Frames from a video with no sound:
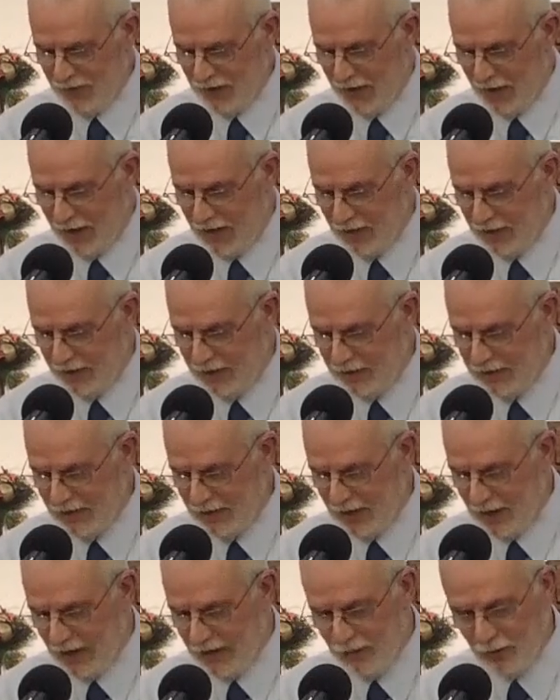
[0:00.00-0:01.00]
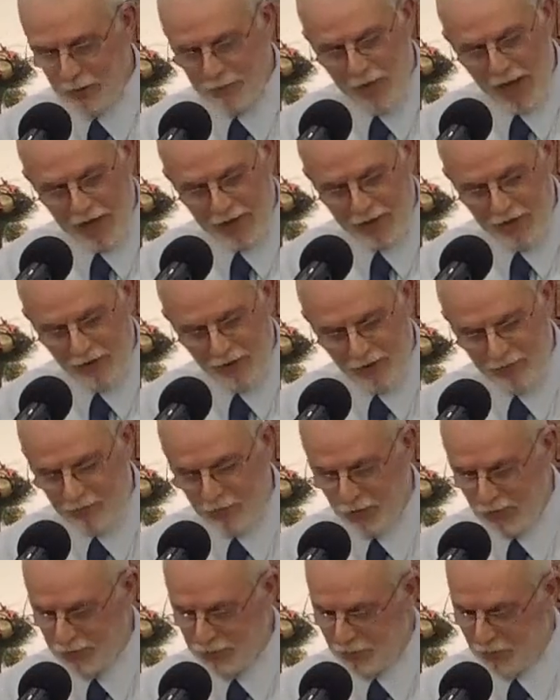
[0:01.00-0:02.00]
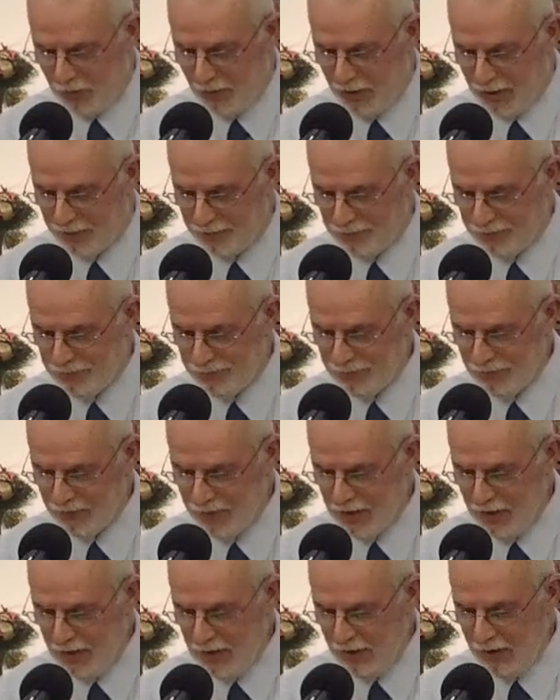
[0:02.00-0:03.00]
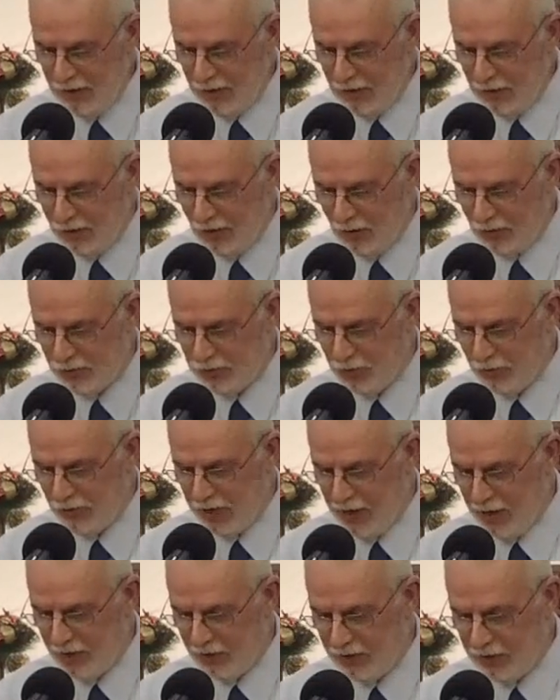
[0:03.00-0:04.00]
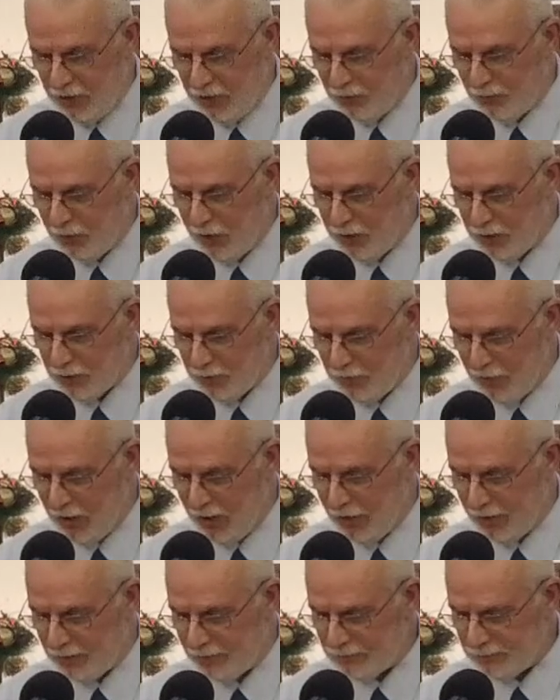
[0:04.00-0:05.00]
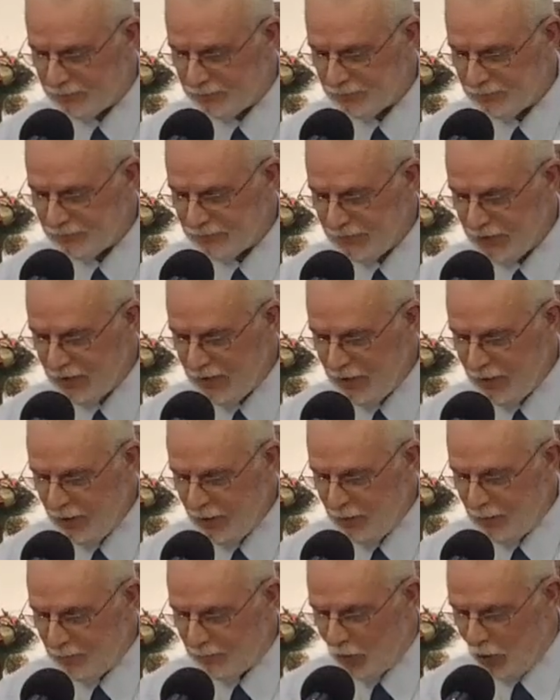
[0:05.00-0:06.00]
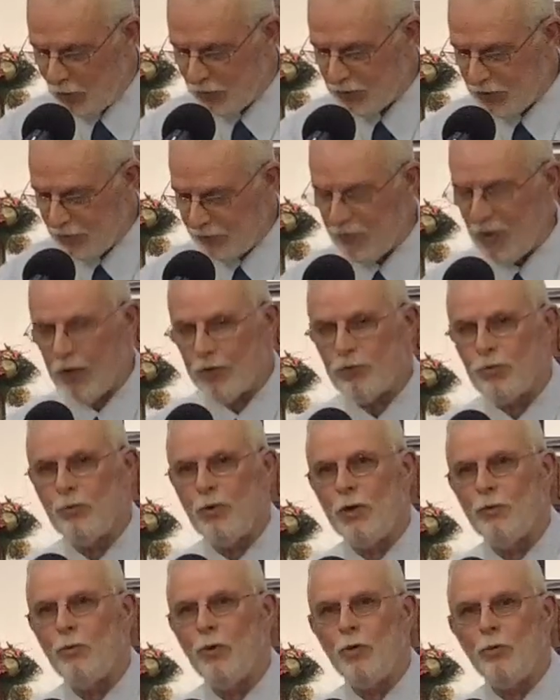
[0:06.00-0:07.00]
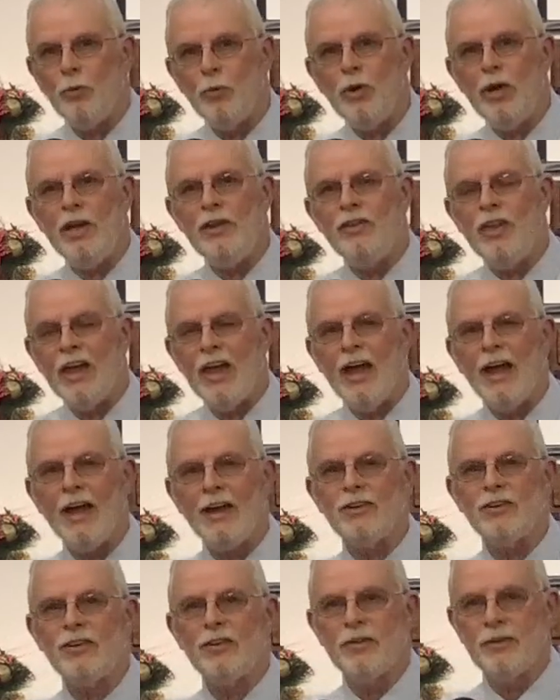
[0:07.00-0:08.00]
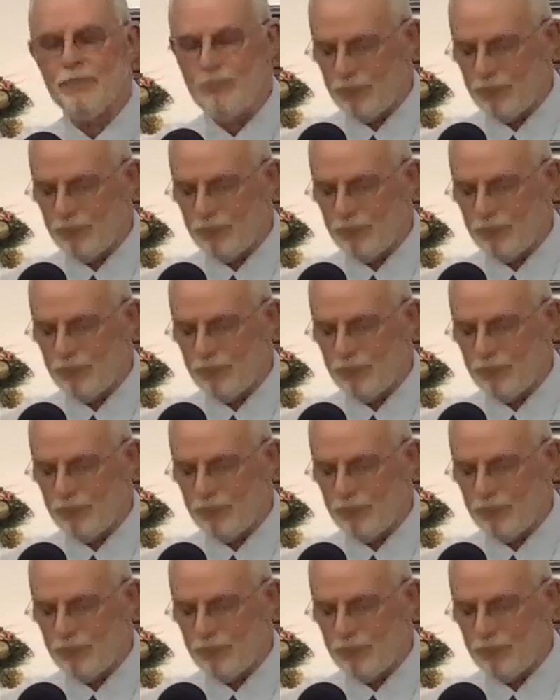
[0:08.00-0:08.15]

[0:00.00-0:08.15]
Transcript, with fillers: Now I look back here at verse 1. Go to now ye rich men. Most of us when we read that